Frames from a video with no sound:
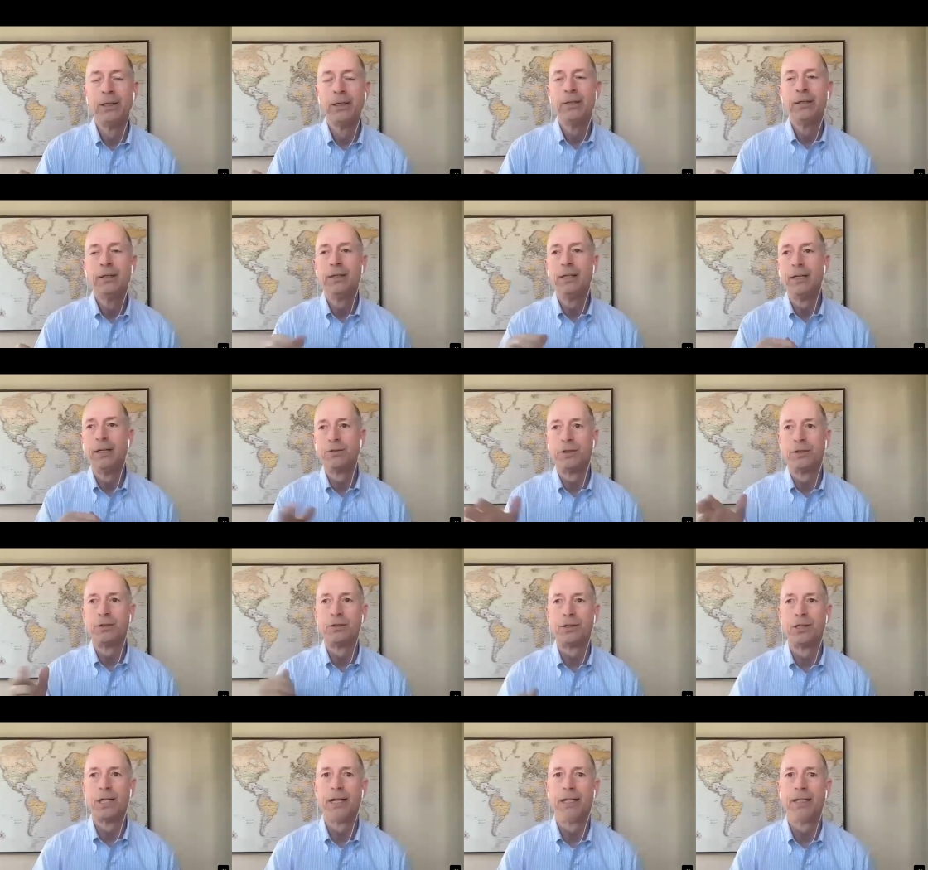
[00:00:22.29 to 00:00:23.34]
you know, so there's a
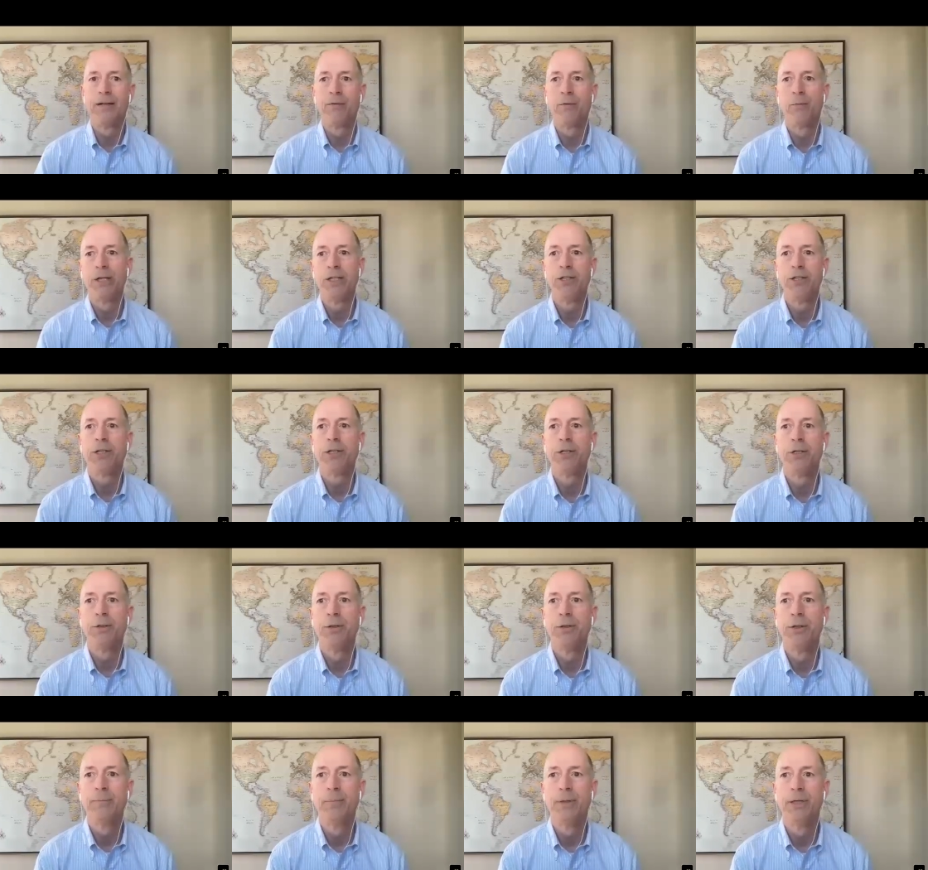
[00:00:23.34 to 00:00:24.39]
lot of different ways you can do
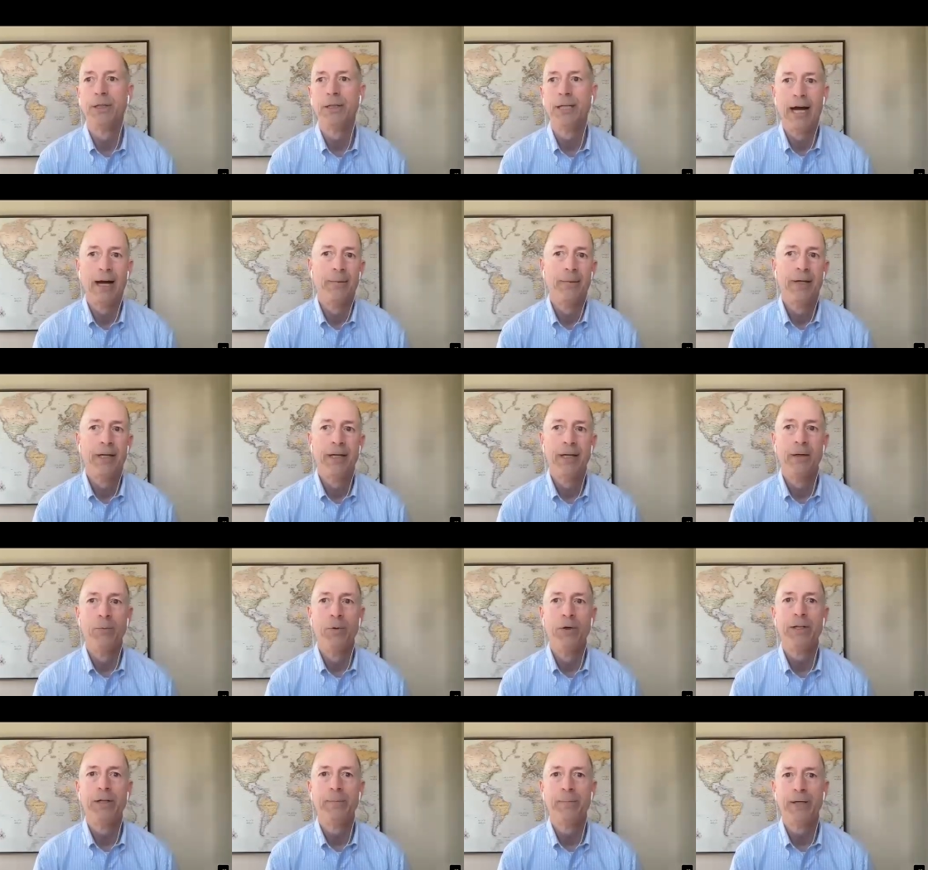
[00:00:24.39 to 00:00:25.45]
it. But yeah, it
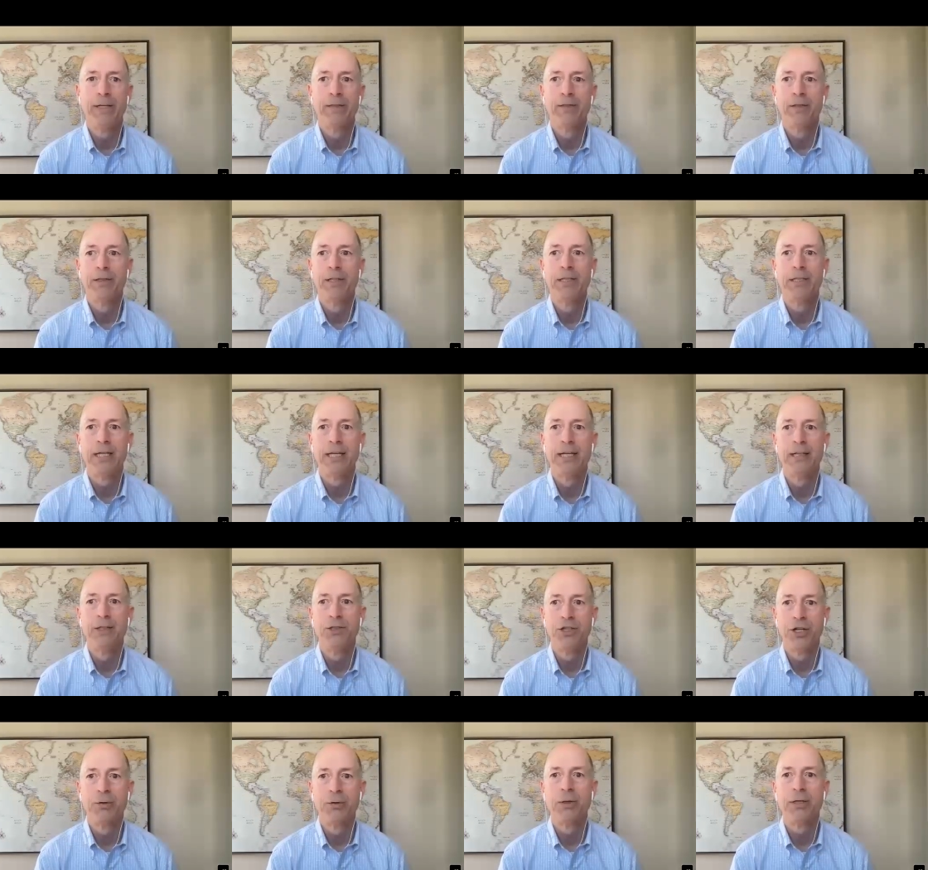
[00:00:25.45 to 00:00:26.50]
really depends on the tenant.
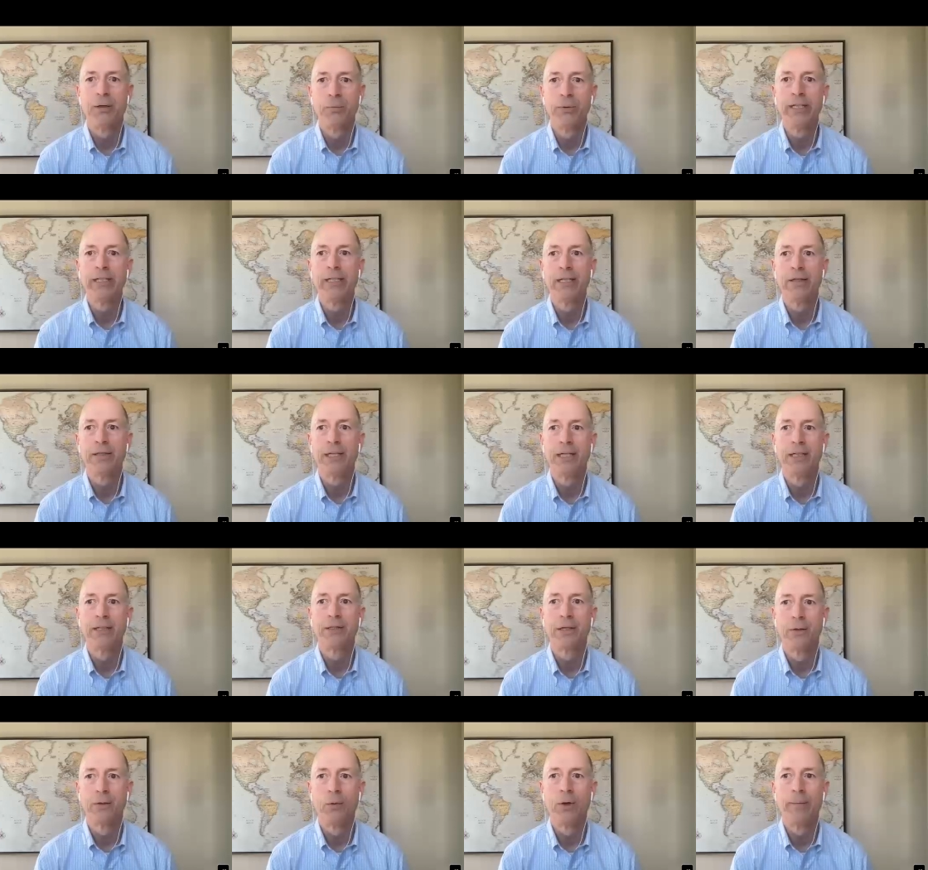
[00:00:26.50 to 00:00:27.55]
Generally, a retail tenant's
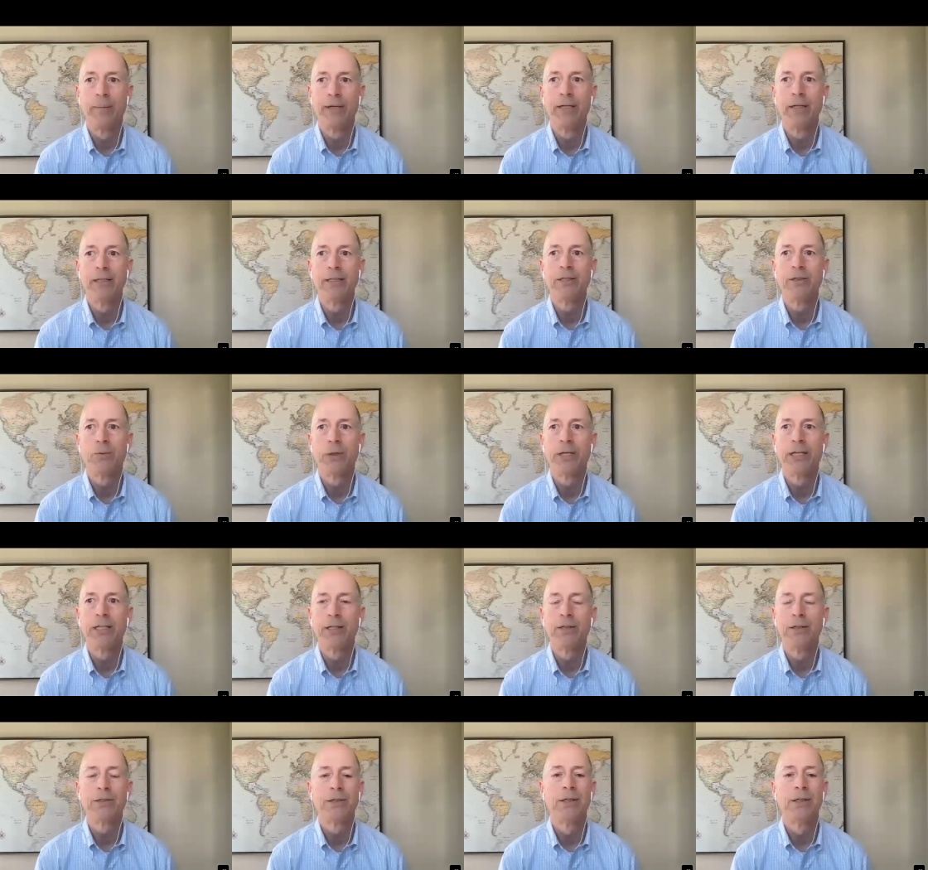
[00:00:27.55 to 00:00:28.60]
going to want to be at least 20 years